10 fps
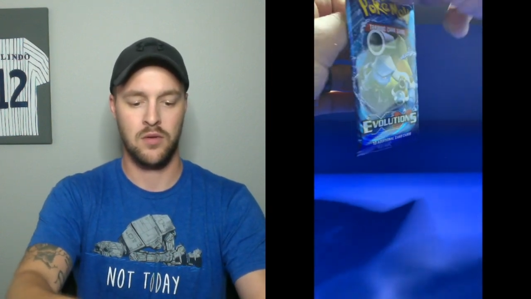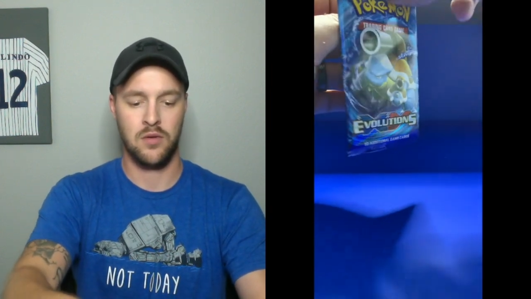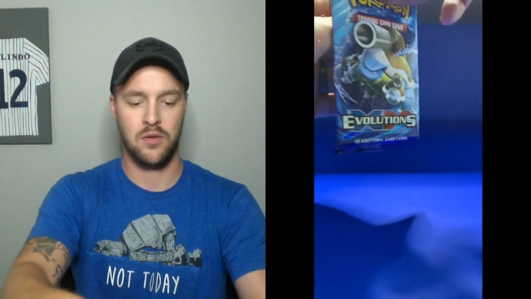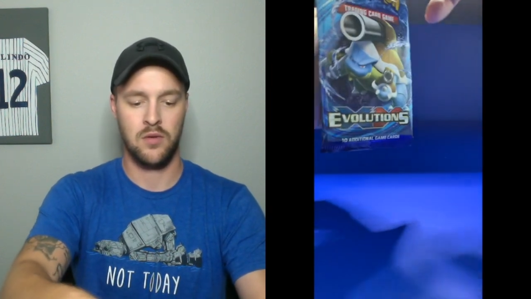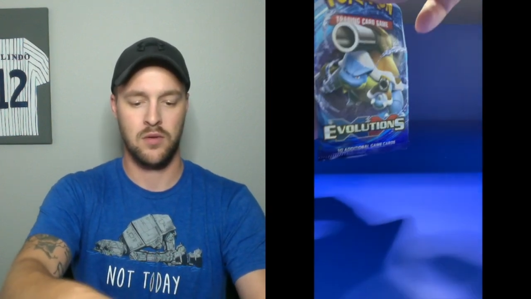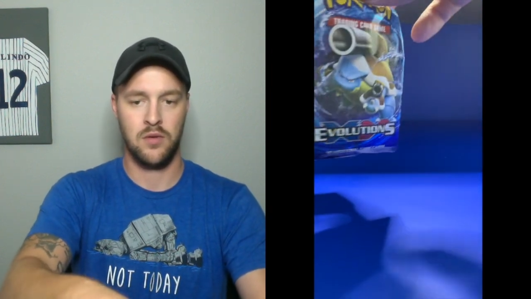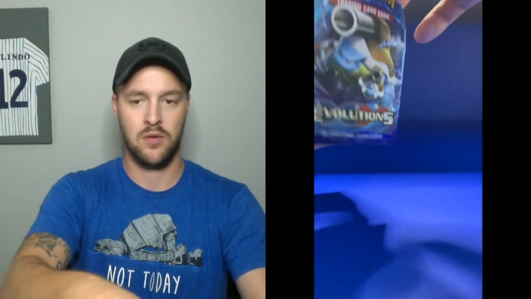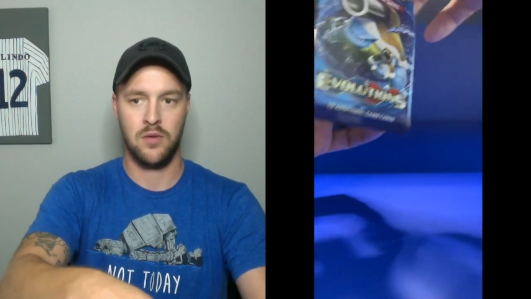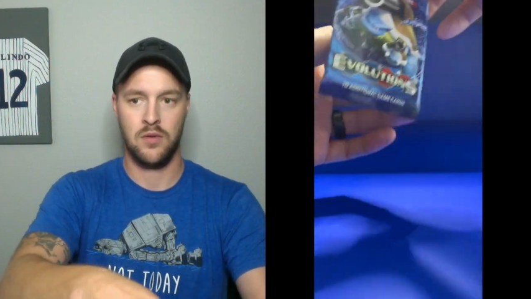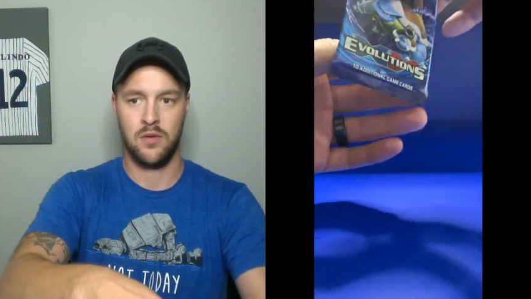
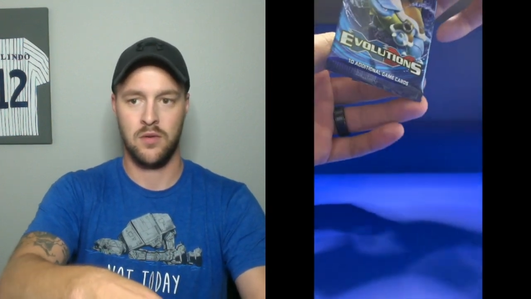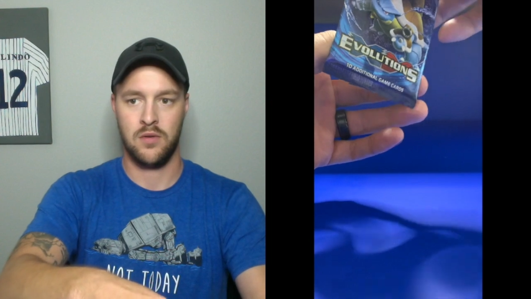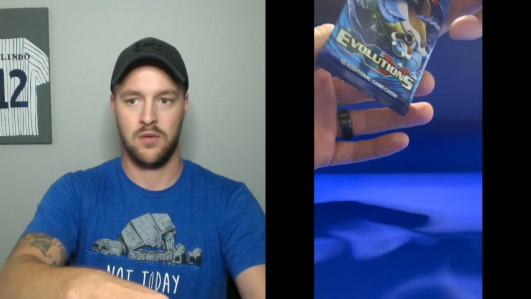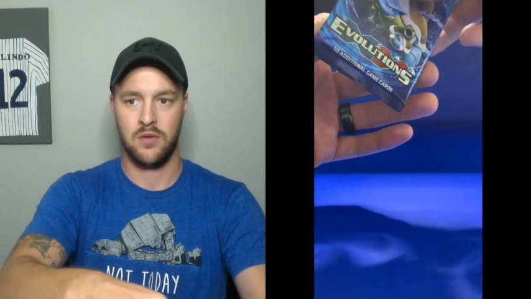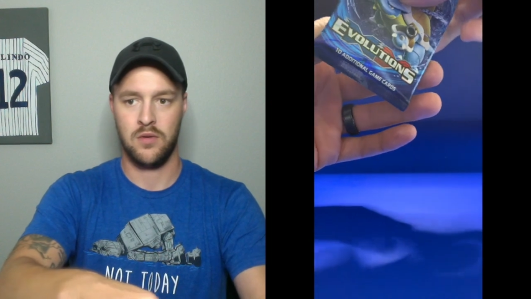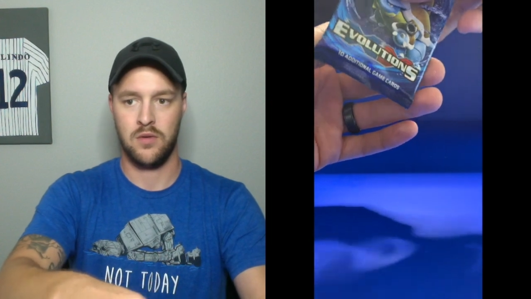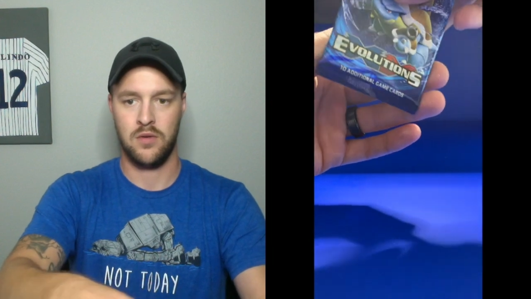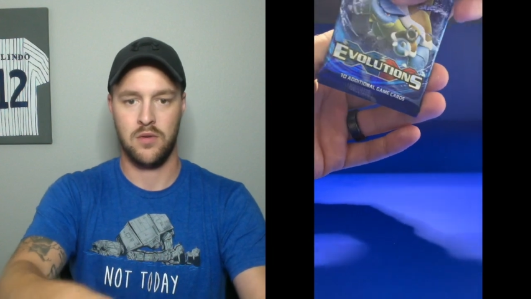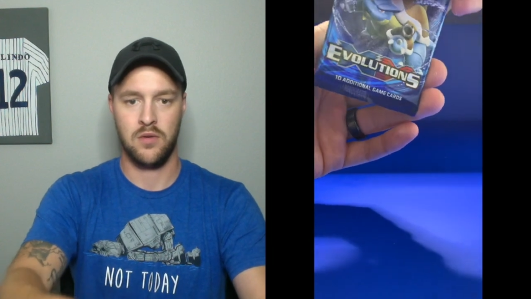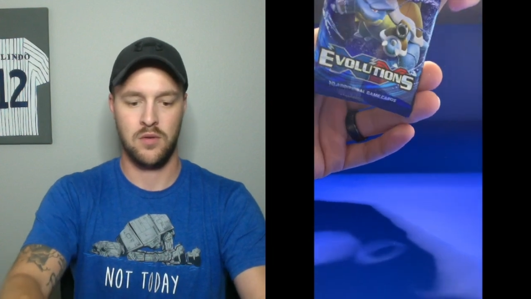
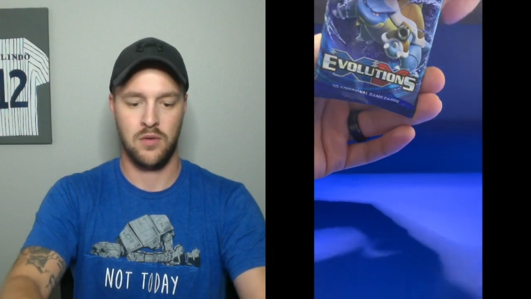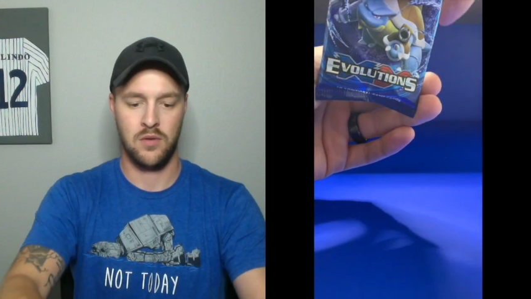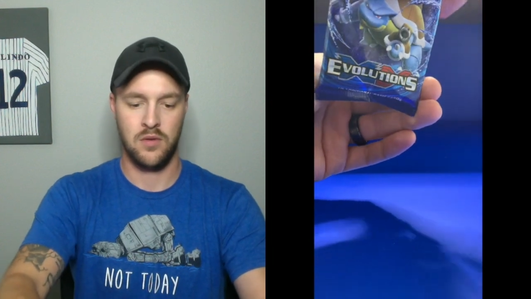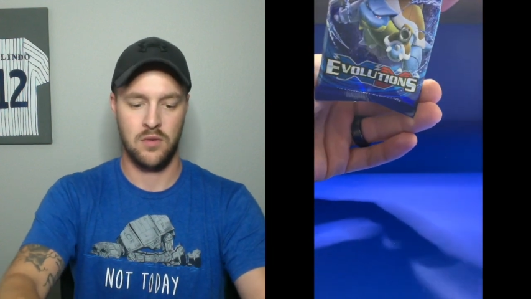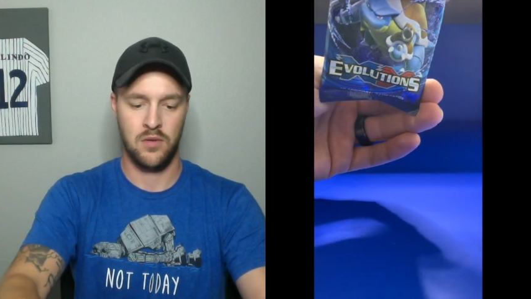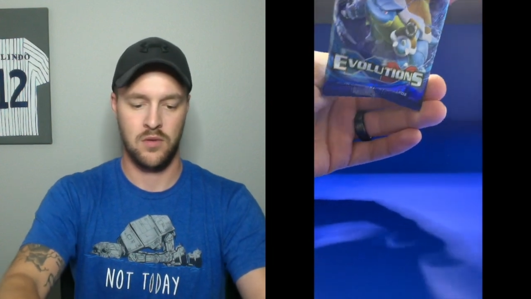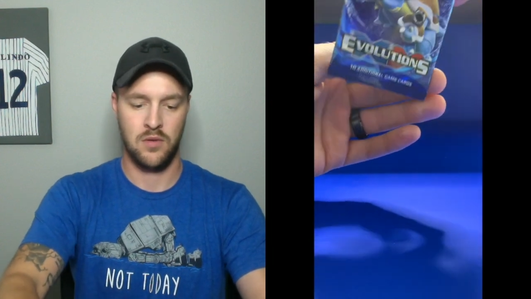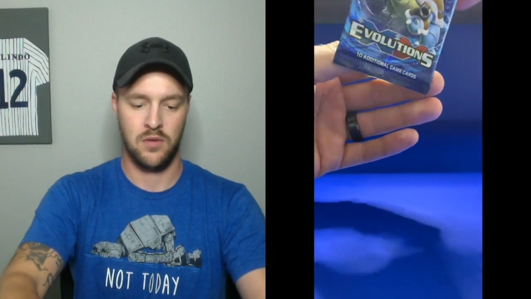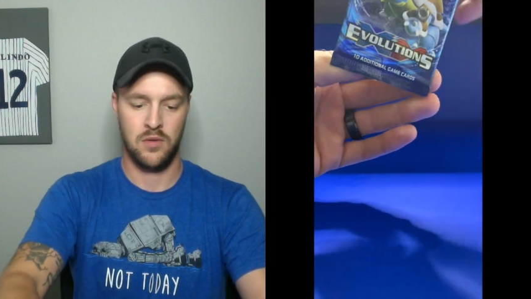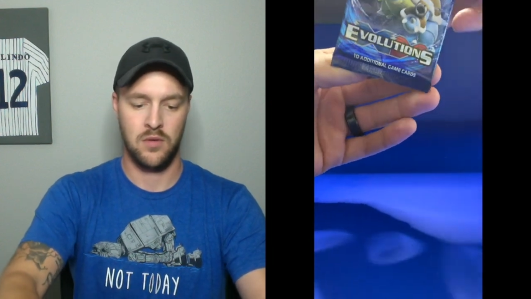
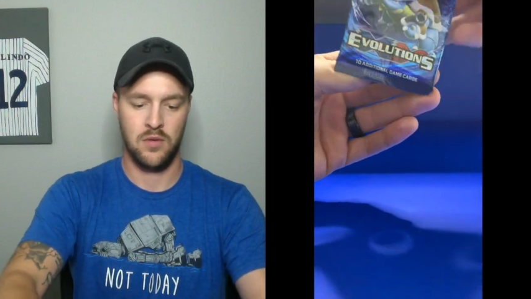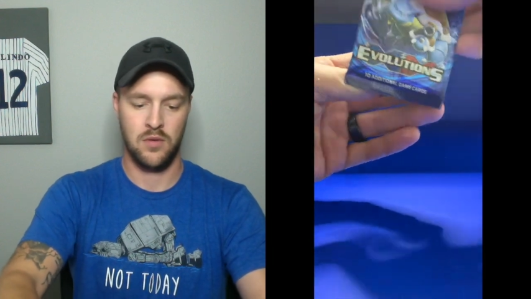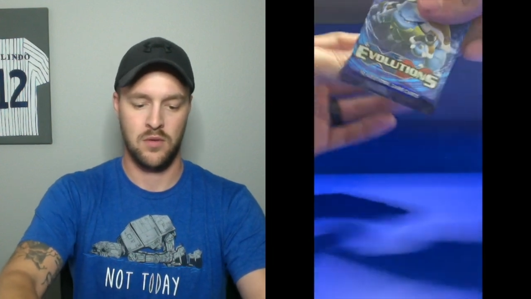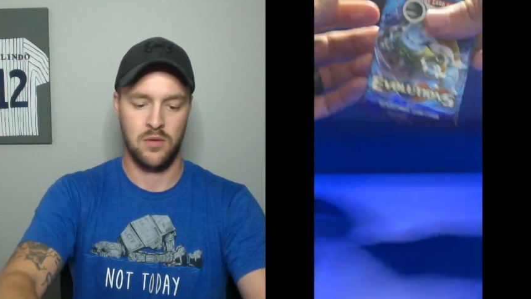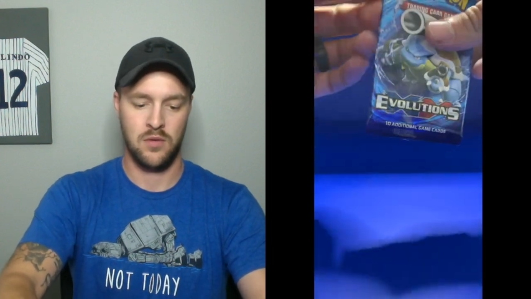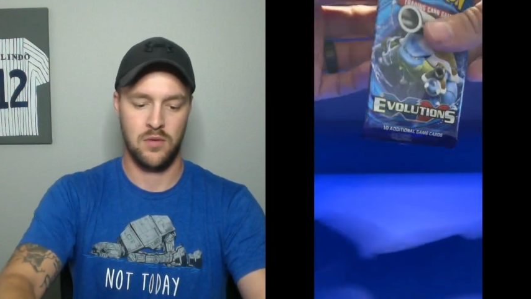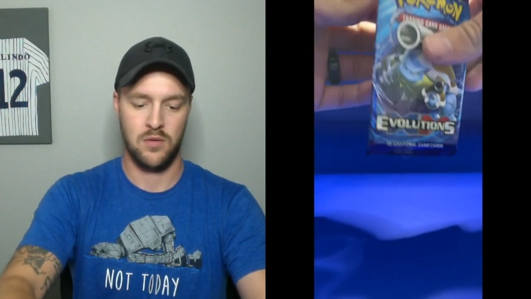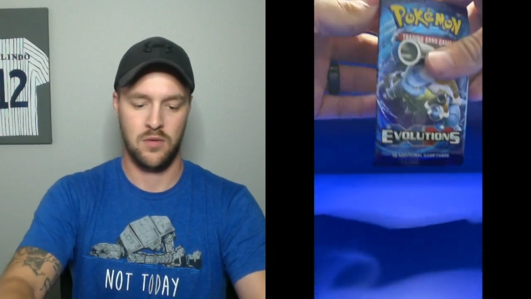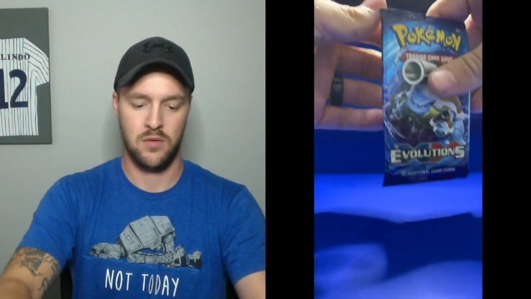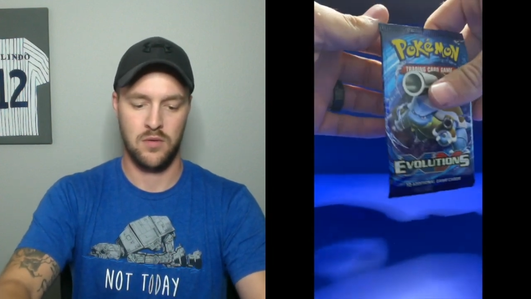
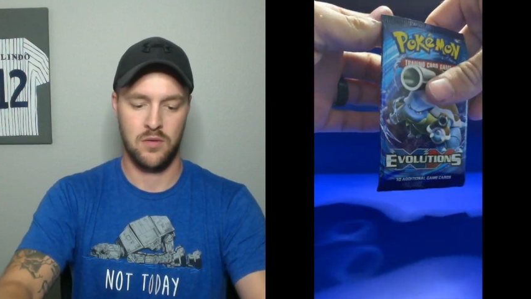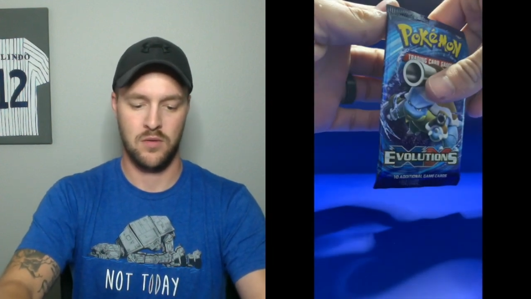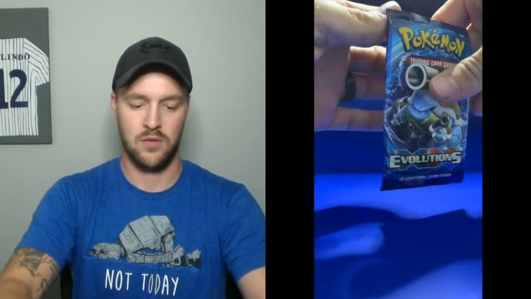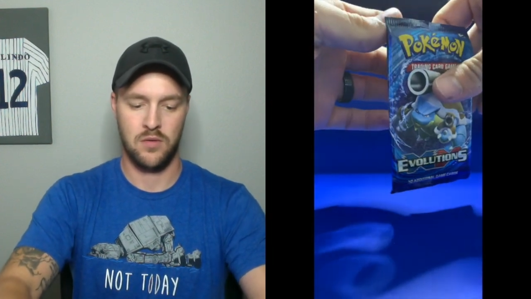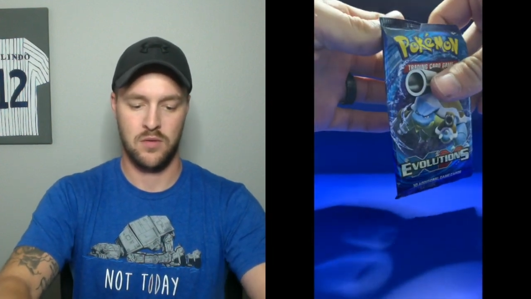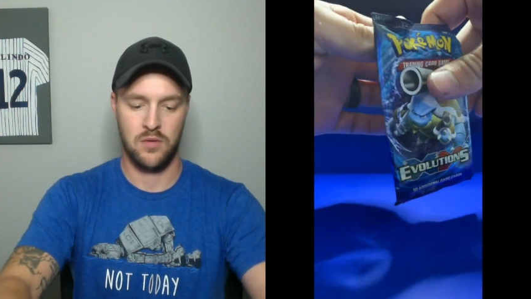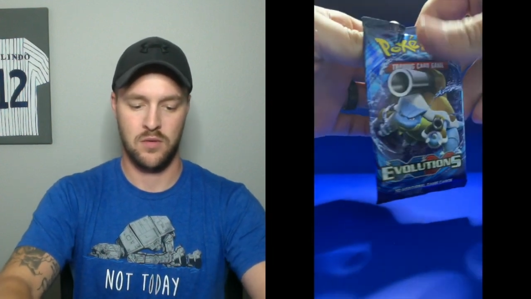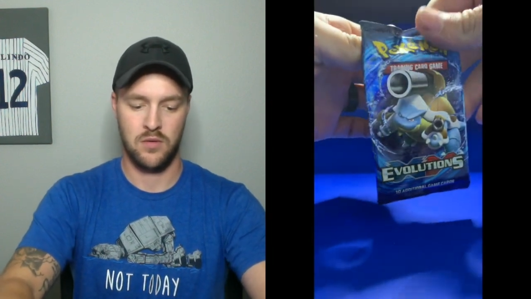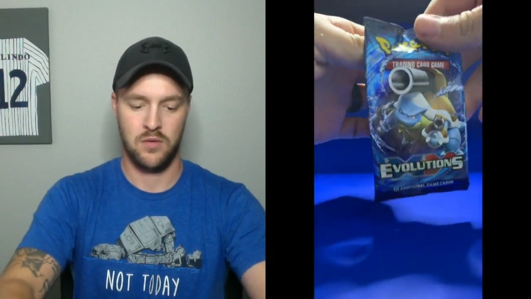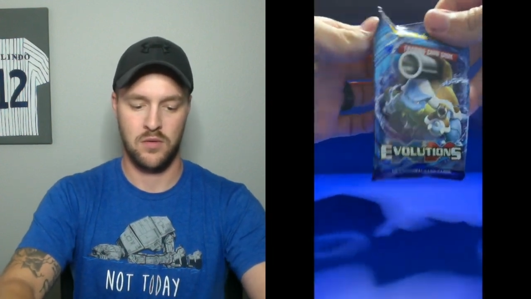
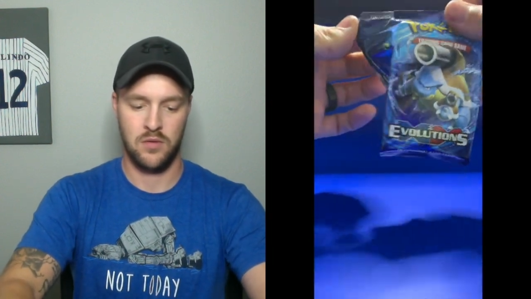No one is speaking in this clip.